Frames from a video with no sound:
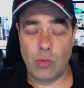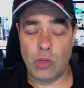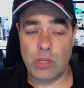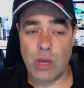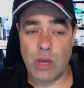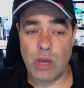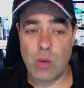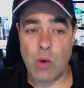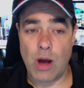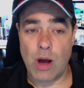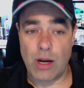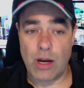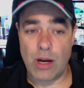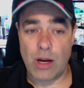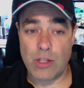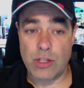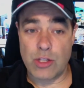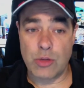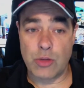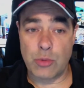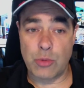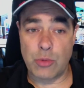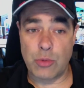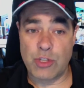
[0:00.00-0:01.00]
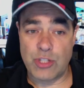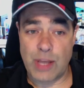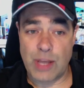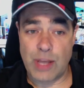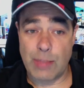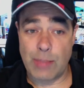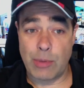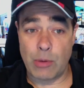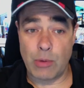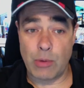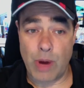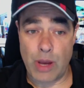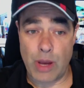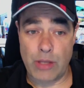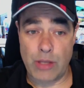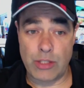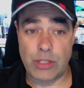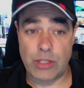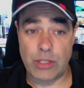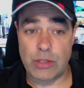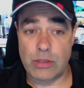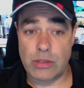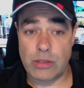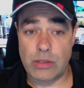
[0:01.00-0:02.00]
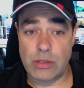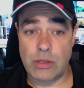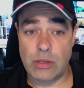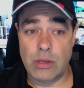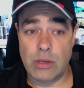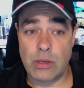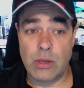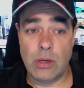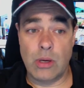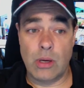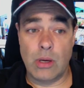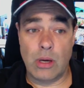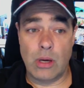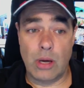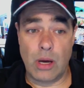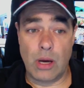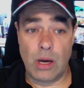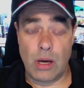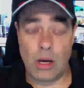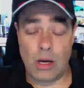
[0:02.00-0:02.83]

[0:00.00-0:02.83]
what they want is three separate races mm-hmm.